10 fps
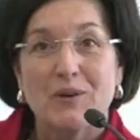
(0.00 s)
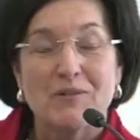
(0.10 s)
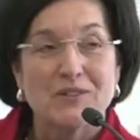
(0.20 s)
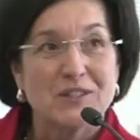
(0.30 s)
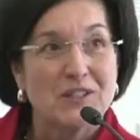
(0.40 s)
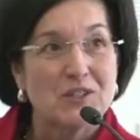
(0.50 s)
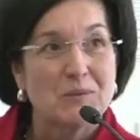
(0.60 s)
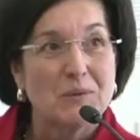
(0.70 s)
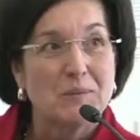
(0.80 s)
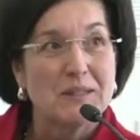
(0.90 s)
conversation
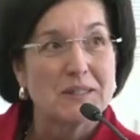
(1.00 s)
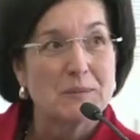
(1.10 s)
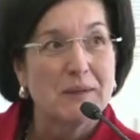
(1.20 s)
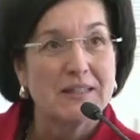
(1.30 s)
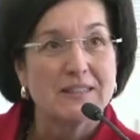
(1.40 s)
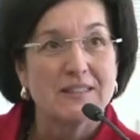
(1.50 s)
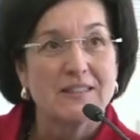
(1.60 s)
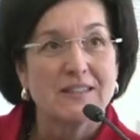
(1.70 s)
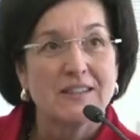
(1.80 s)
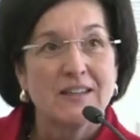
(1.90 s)
will be
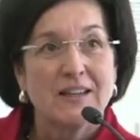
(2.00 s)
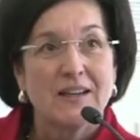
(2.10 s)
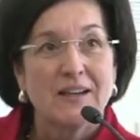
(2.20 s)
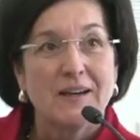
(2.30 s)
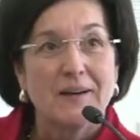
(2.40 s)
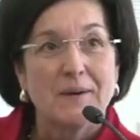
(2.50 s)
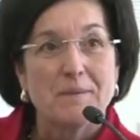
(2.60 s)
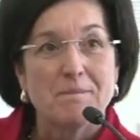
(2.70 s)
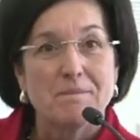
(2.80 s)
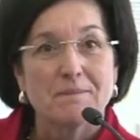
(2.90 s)
expanded,
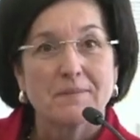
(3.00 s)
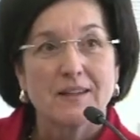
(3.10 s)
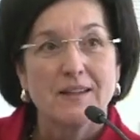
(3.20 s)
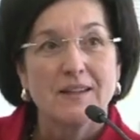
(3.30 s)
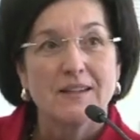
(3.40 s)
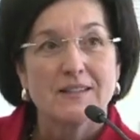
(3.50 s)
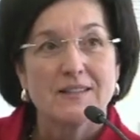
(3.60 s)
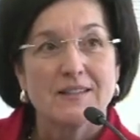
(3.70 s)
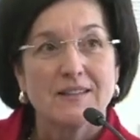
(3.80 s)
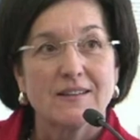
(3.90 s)
and
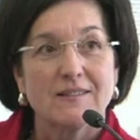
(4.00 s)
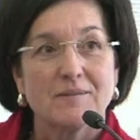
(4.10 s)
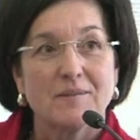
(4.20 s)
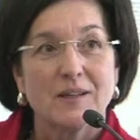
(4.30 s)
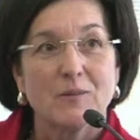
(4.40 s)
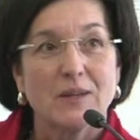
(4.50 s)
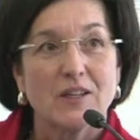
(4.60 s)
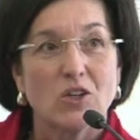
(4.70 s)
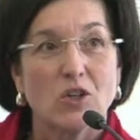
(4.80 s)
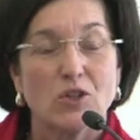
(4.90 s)
we
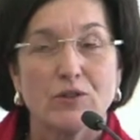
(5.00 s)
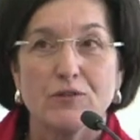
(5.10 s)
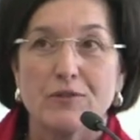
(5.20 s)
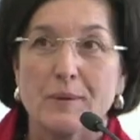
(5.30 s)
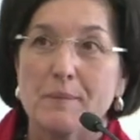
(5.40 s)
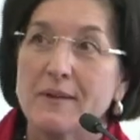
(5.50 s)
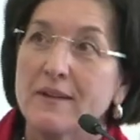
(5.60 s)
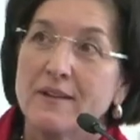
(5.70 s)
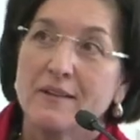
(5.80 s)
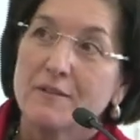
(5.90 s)
can all learn
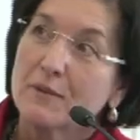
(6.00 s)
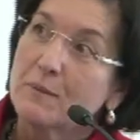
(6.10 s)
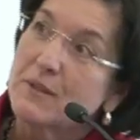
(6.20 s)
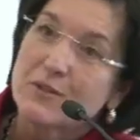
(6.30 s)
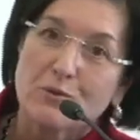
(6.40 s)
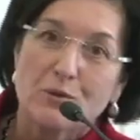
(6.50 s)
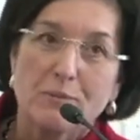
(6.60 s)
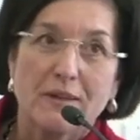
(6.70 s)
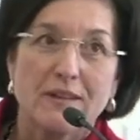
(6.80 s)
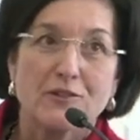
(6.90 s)
from this group,
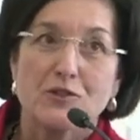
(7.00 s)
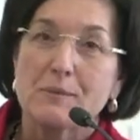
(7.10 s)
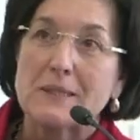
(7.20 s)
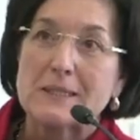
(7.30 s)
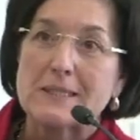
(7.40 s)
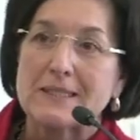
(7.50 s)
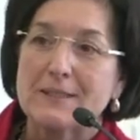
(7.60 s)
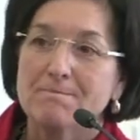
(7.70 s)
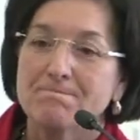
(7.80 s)
I think, tremendously.